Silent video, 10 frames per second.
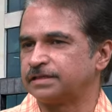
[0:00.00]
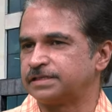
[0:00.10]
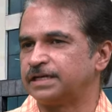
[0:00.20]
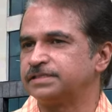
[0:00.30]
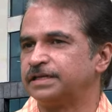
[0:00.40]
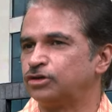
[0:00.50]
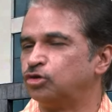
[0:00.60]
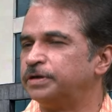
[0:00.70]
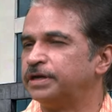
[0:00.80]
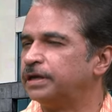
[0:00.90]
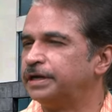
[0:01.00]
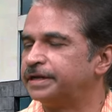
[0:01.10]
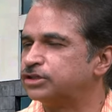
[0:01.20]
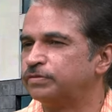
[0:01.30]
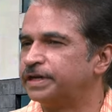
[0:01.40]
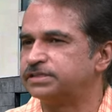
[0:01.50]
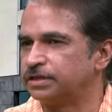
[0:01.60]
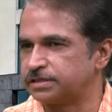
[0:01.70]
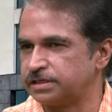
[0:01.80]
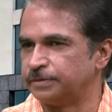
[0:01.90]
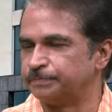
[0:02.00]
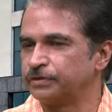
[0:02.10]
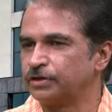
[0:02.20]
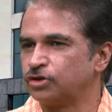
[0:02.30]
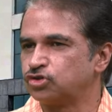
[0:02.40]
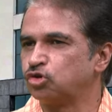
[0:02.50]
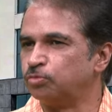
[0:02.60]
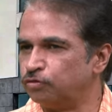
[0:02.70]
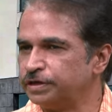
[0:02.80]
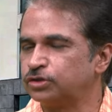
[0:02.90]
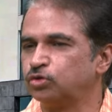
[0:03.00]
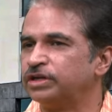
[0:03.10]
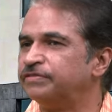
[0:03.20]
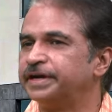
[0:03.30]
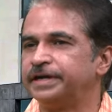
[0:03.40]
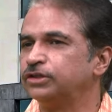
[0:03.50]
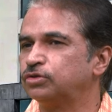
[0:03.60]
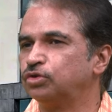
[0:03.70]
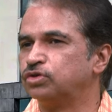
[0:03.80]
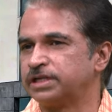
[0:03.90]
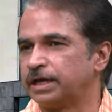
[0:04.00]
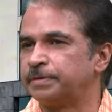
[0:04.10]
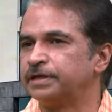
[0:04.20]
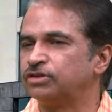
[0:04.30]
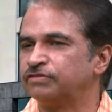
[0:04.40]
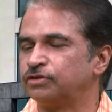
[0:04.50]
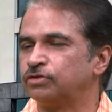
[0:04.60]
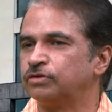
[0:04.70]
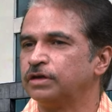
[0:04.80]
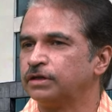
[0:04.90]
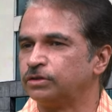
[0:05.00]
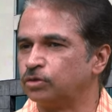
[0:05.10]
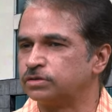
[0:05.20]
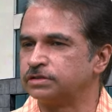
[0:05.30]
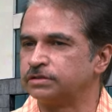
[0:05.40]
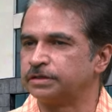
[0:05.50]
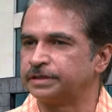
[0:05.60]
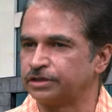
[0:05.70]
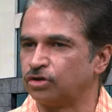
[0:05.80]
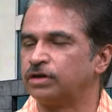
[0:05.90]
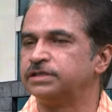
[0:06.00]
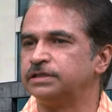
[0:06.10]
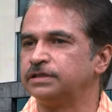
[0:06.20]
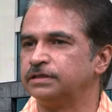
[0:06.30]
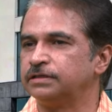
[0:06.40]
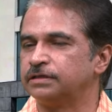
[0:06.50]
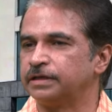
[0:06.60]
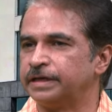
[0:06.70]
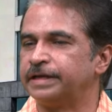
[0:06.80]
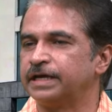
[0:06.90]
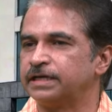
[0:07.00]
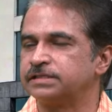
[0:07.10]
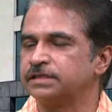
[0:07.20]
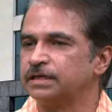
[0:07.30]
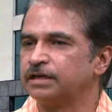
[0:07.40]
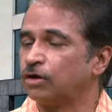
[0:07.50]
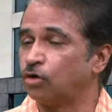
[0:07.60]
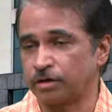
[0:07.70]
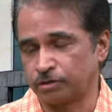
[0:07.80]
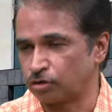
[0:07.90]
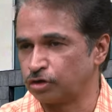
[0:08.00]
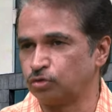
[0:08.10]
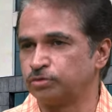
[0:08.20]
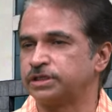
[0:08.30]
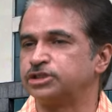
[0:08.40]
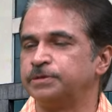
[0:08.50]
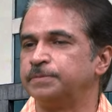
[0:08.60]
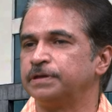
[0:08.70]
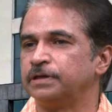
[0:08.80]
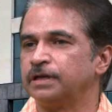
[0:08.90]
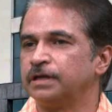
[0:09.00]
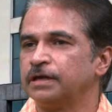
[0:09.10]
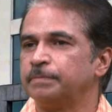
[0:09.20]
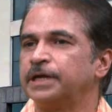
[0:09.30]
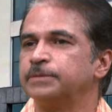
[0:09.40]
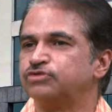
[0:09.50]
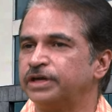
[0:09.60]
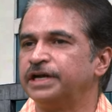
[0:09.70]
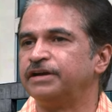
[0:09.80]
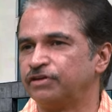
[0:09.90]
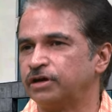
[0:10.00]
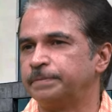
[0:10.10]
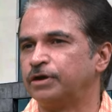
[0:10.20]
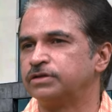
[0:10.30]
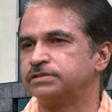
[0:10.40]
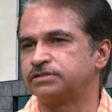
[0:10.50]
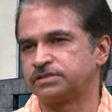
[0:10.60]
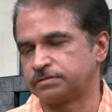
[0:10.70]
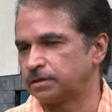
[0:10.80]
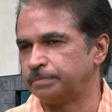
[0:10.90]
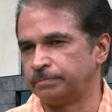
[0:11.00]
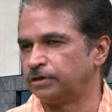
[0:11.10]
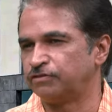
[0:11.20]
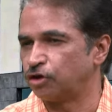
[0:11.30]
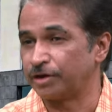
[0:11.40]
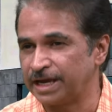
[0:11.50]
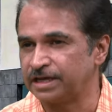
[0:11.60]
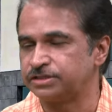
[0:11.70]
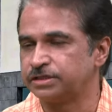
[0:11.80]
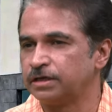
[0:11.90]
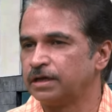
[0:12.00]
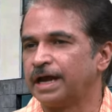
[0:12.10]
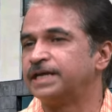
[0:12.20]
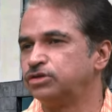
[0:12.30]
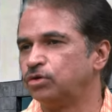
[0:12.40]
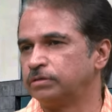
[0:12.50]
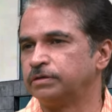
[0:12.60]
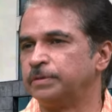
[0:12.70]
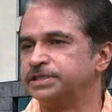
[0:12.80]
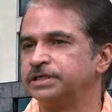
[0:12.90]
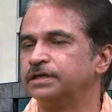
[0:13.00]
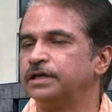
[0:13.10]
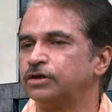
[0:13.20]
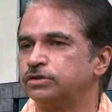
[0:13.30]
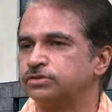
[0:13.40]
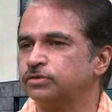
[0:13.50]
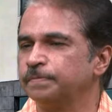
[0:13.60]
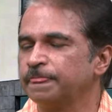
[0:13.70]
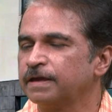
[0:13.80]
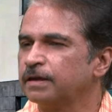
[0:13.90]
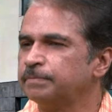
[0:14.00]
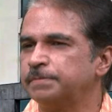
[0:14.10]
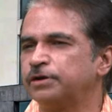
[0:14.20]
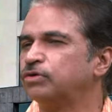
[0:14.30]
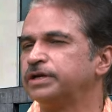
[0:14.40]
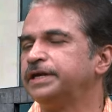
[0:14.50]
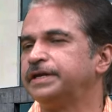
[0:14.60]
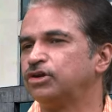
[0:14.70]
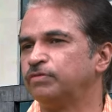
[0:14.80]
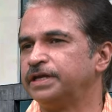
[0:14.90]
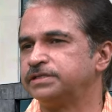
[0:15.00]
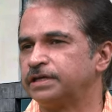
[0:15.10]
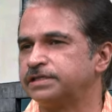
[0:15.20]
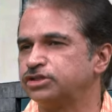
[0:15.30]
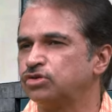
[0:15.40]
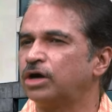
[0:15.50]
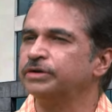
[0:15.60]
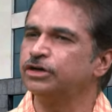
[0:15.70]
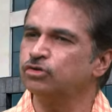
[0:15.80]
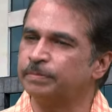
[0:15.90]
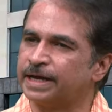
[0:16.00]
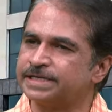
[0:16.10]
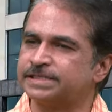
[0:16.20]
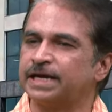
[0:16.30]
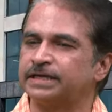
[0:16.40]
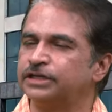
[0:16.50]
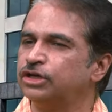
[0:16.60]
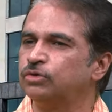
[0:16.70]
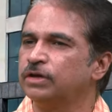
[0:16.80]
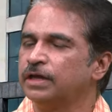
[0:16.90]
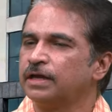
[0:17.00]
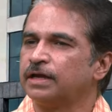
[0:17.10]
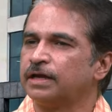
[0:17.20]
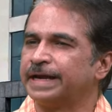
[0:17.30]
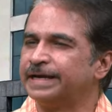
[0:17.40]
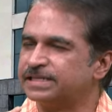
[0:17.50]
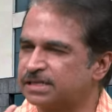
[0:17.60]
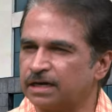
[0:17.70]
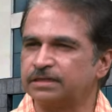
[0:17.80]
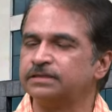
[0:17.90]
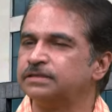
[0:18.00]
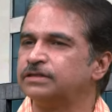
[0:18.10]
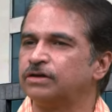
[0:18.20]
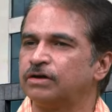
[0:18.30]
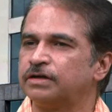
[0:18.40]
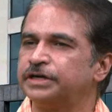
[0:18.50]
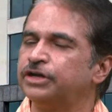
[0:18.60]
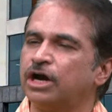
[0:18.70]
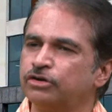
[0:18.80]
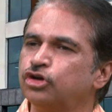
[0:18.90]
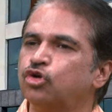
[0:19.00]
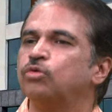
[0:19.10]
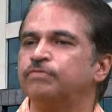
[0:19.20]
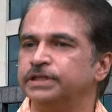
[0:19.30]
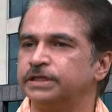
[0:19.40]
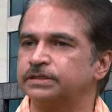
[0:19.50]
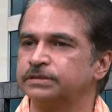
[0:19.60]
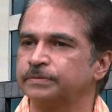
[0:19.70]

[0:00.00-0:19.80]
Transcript: such that nobody really takes you very seriously. So moving through, navigating through those labyrinth of, you know, those technology areas, or talking to such people, becomes really difficult because of your age. As you mentioned earlier also, people don't really take you very seriously. So how did you manage that? Did you get disheartened, or how did you cope with it?